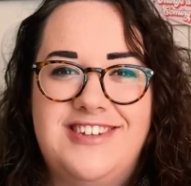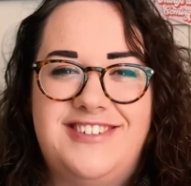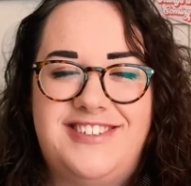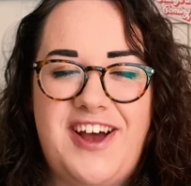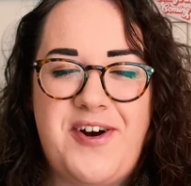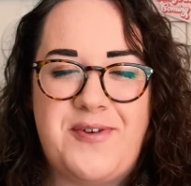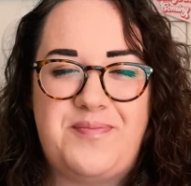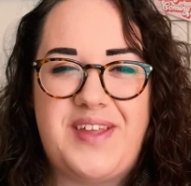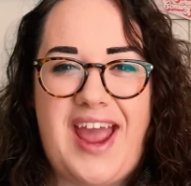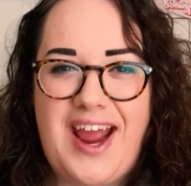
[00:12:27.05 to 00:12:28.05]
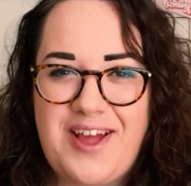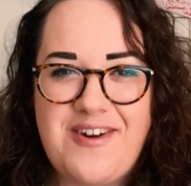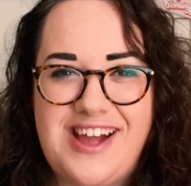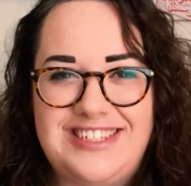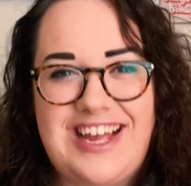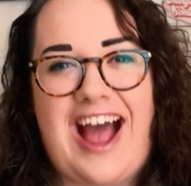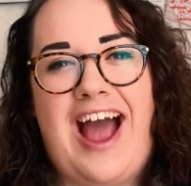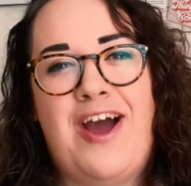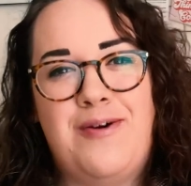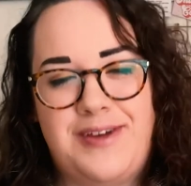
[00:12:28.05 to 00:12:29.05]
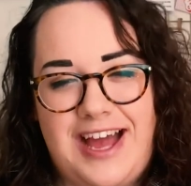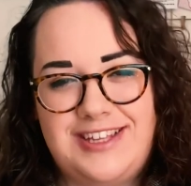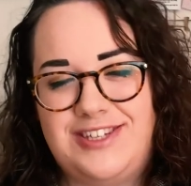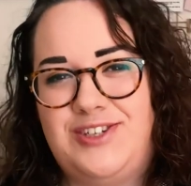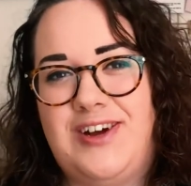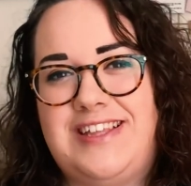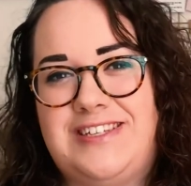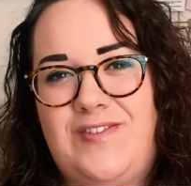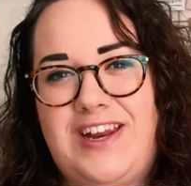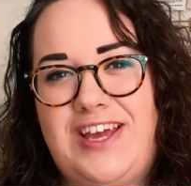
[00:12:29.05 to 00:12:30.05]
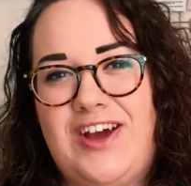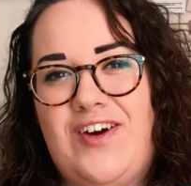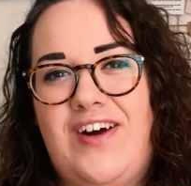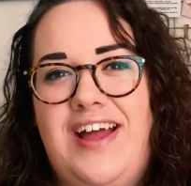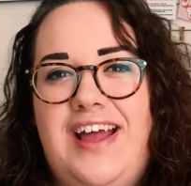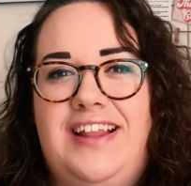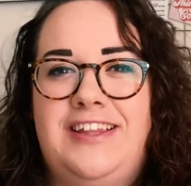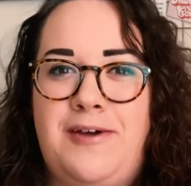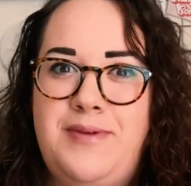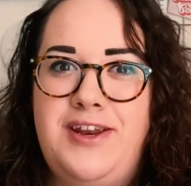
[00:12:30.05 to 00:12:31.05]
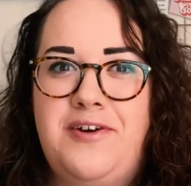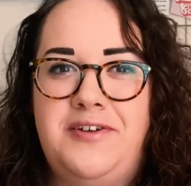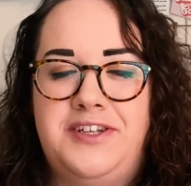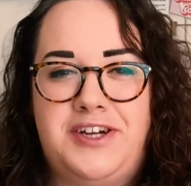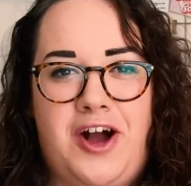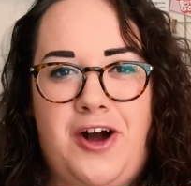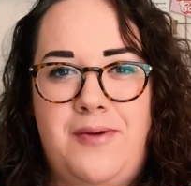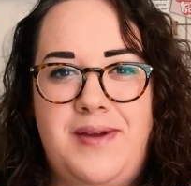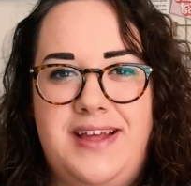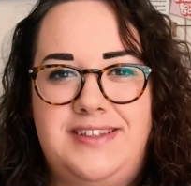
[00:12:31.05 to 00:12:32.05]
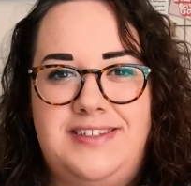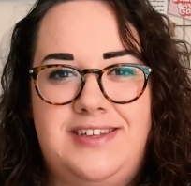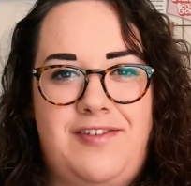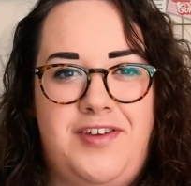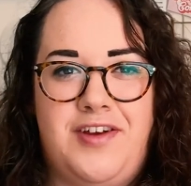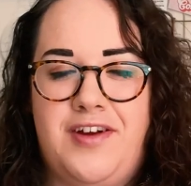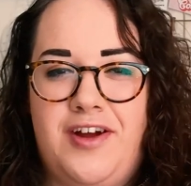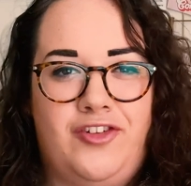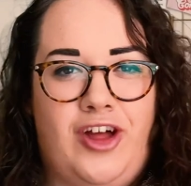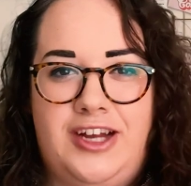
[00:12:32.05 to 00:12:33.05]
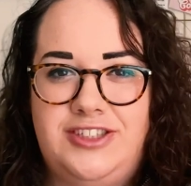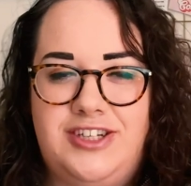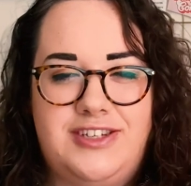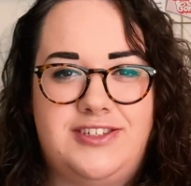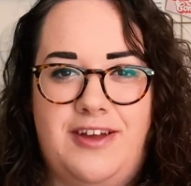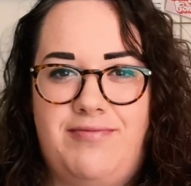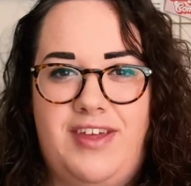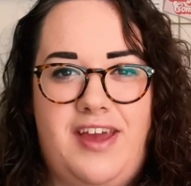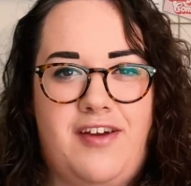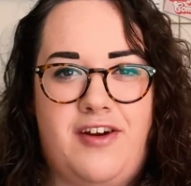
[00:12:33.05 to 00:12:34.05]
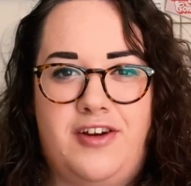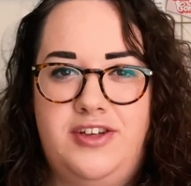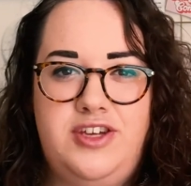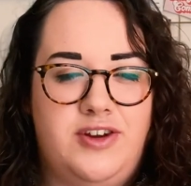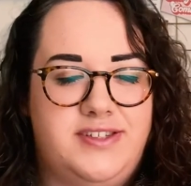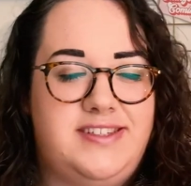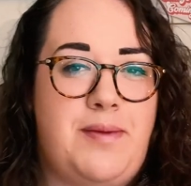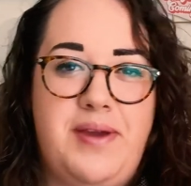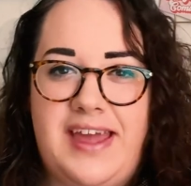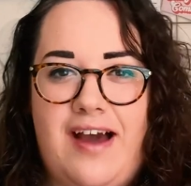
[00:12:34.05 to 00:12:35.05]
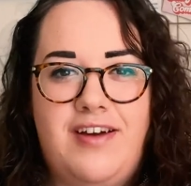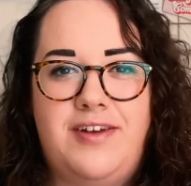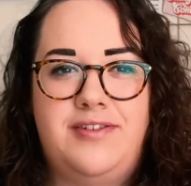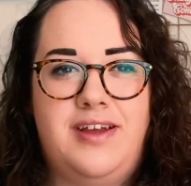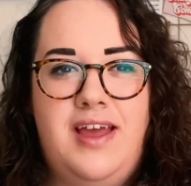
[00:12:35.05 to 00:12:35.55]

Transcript: So anyways, I hope you guys enjoyed this video. Let me know in the comments if you're launching something or, you know, stepping out in